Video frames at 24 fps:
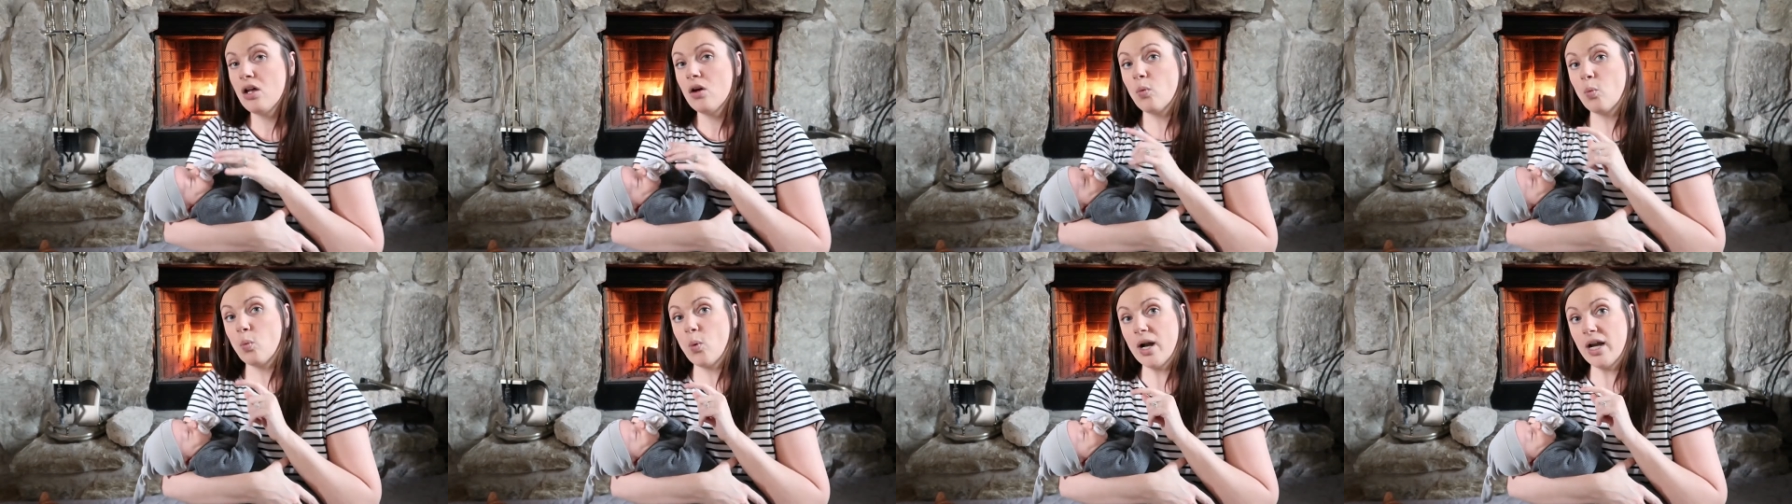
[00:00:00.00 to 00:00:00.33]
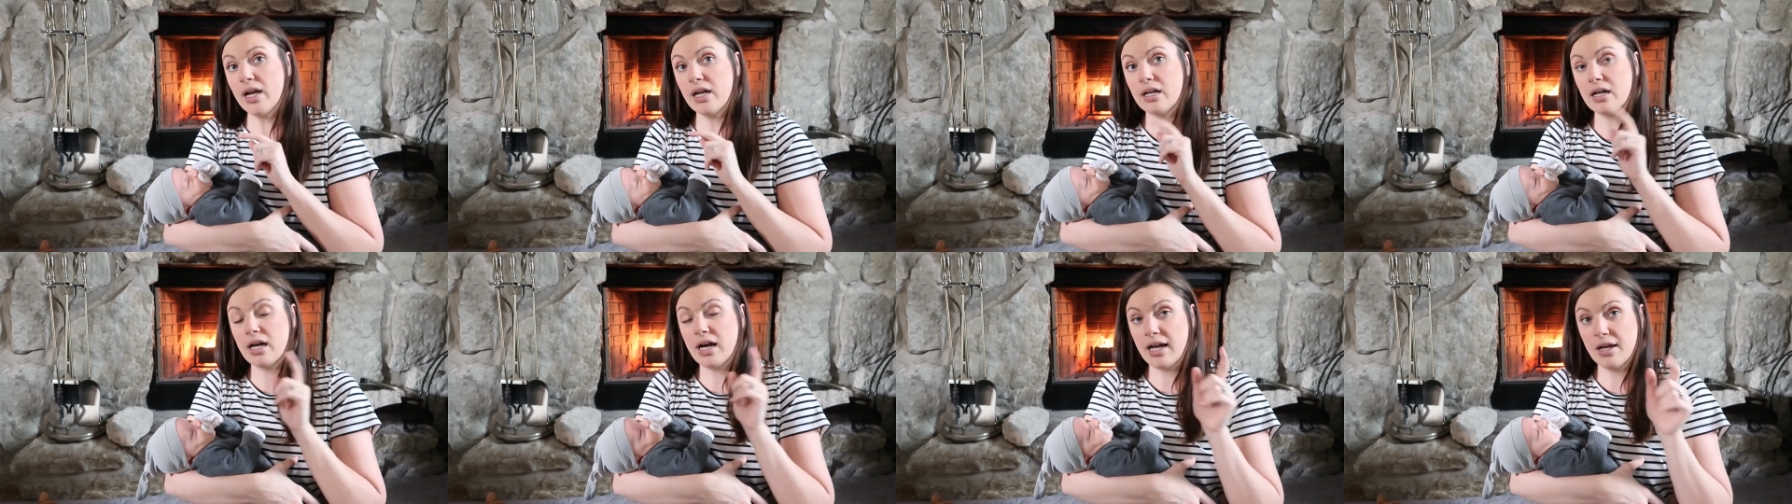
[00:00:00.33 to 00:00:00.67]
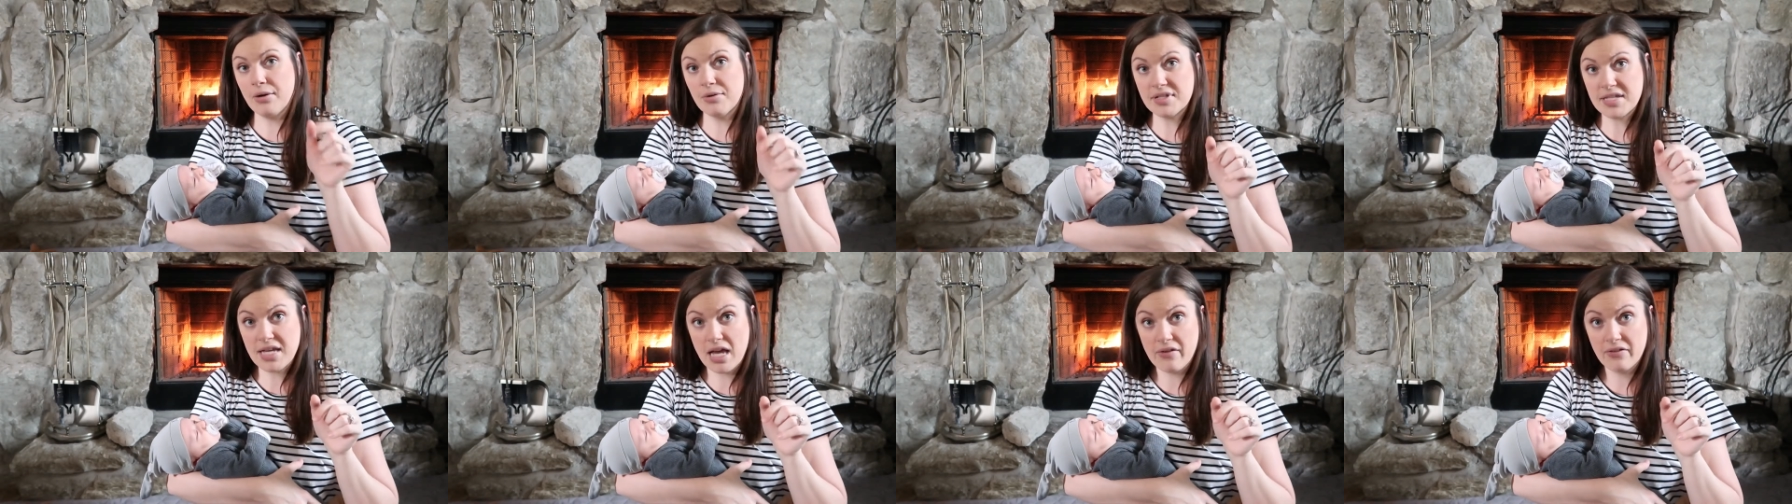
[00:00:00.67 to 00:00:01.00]
When I
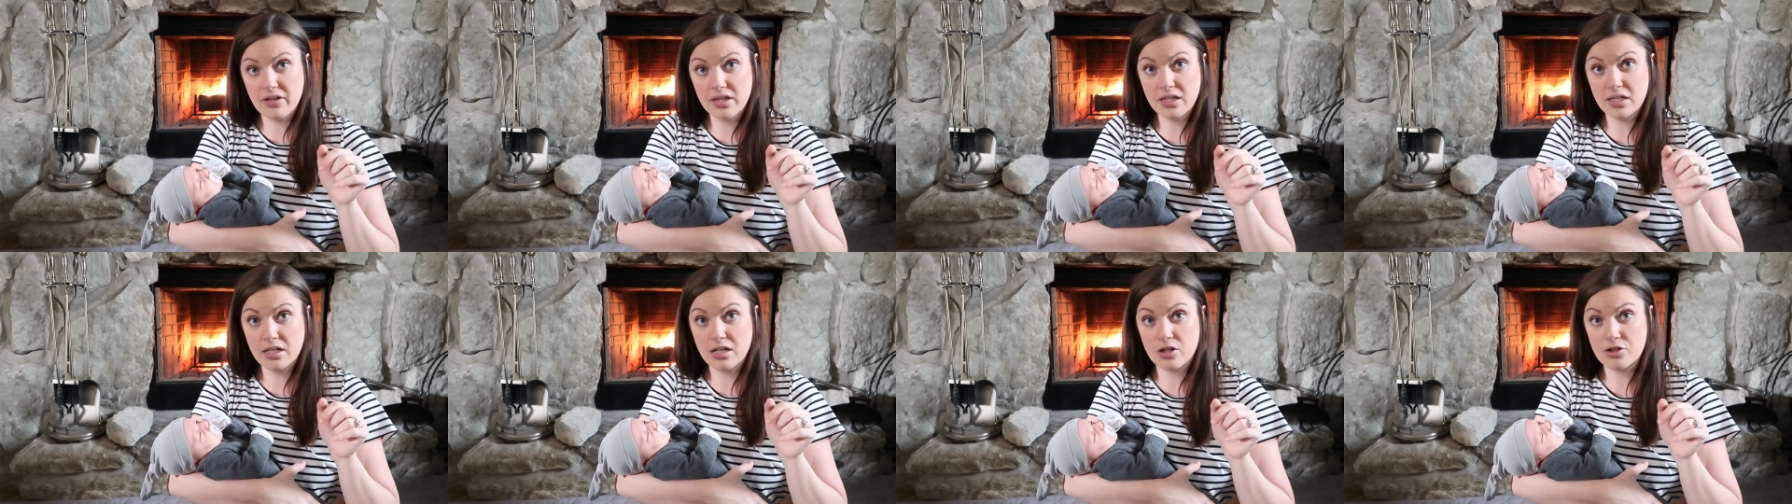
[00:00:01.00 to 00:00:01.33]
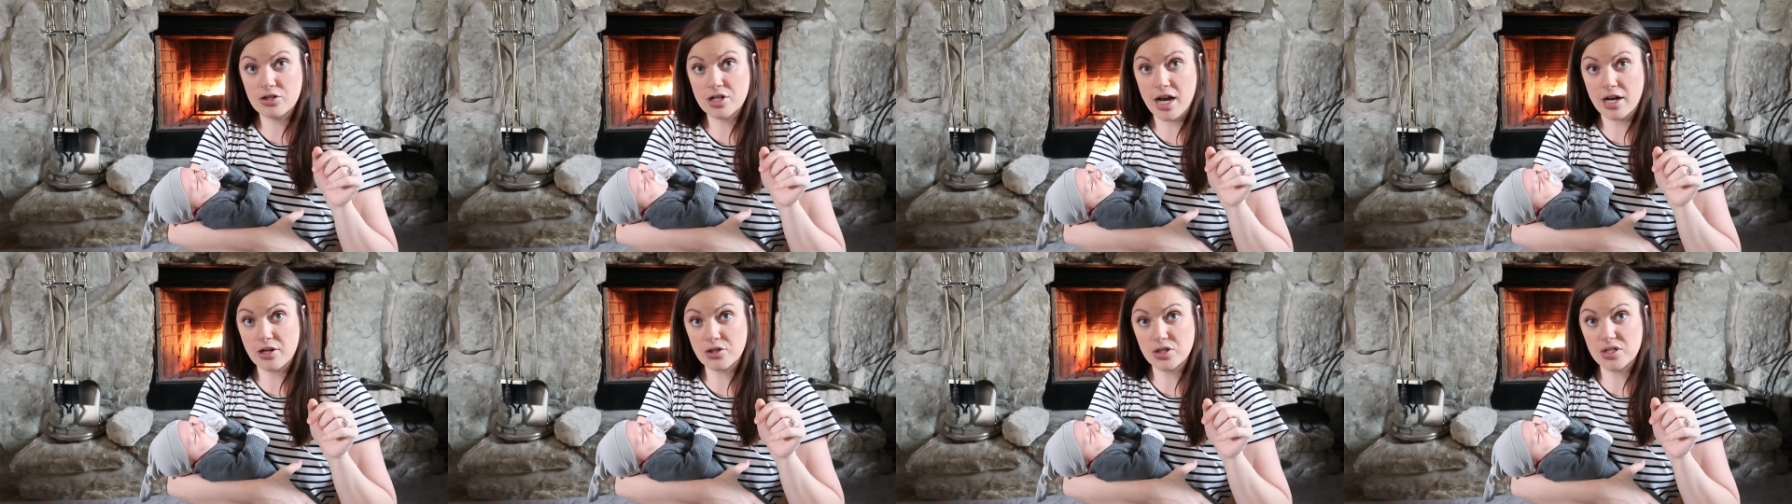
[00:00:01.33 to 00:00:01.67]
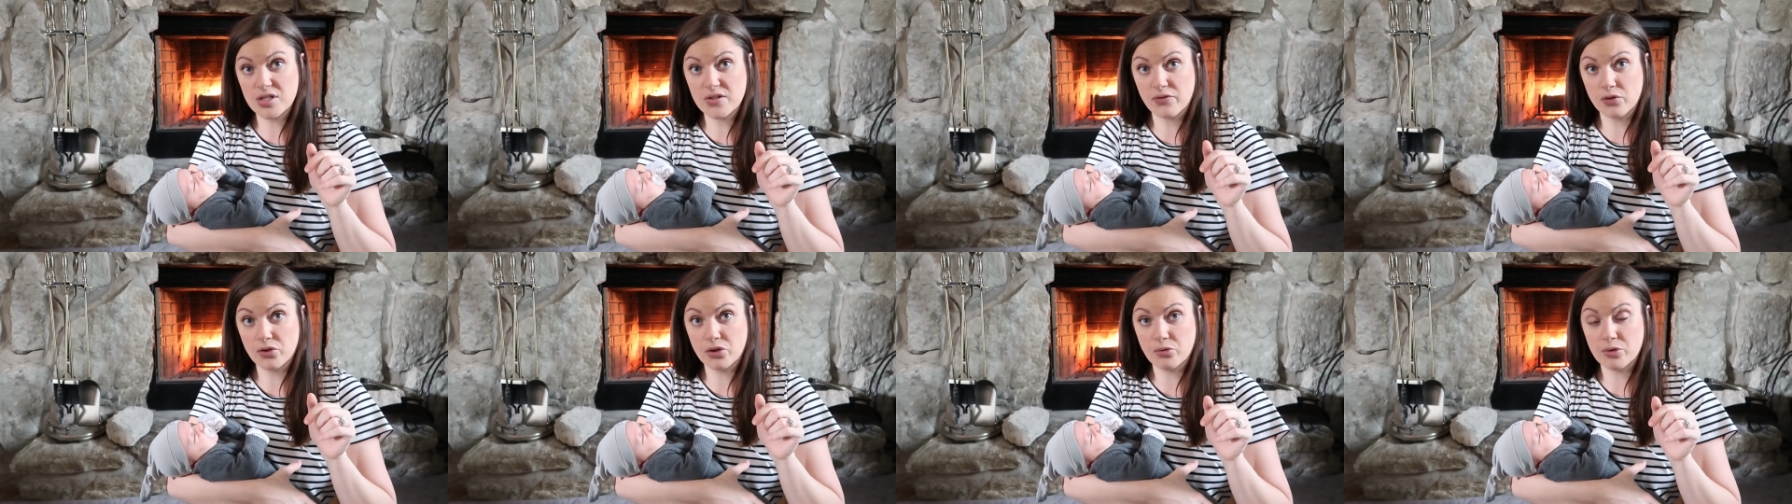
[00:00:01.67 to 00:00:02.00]
was having the
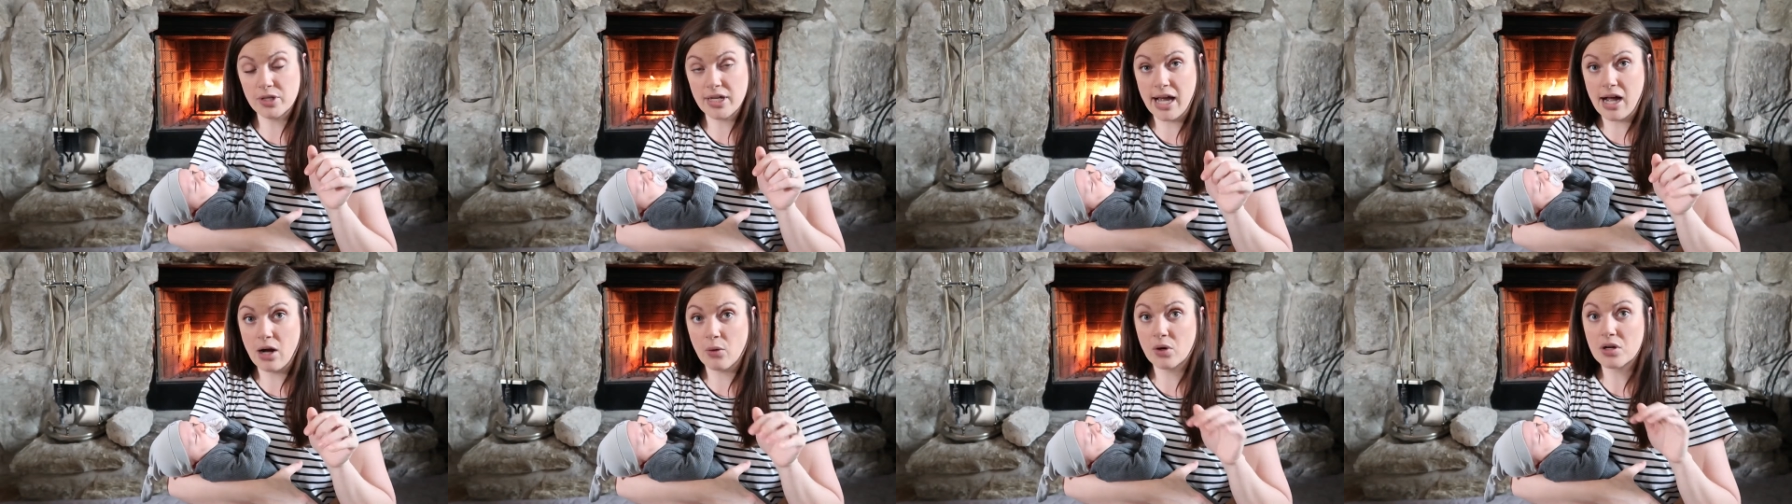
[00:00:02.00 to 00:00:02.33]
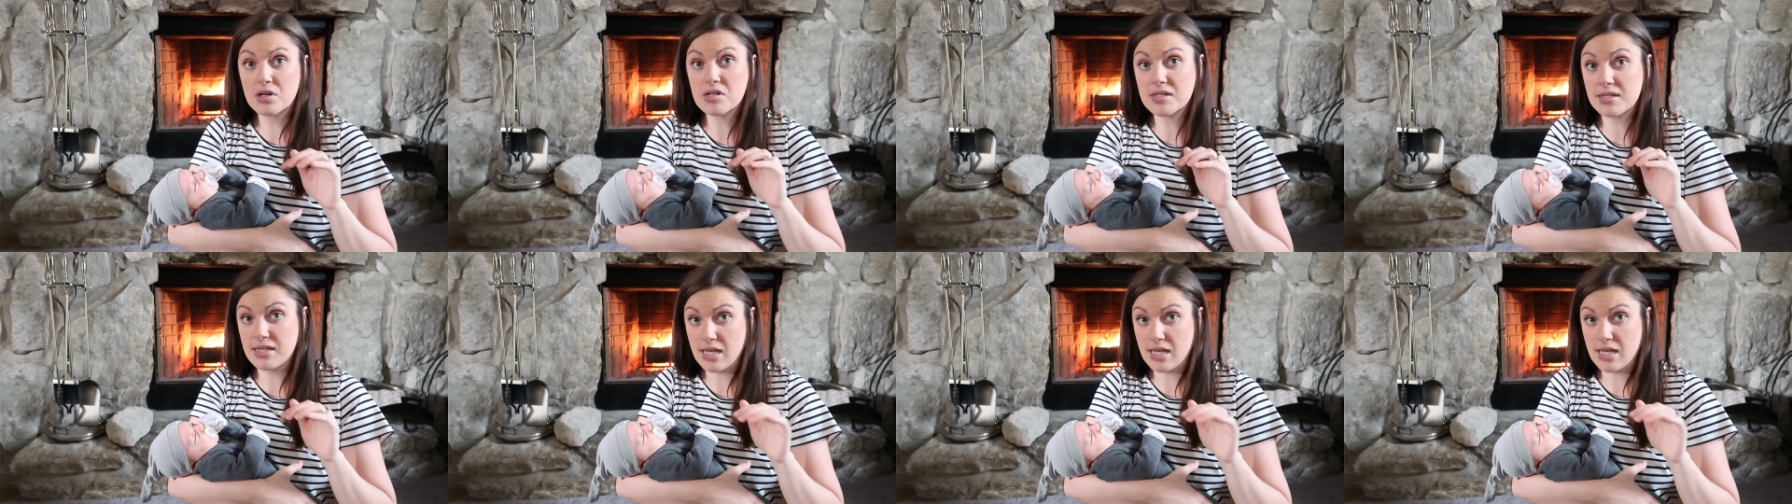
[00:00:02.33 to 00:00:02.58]
contractions for three hours,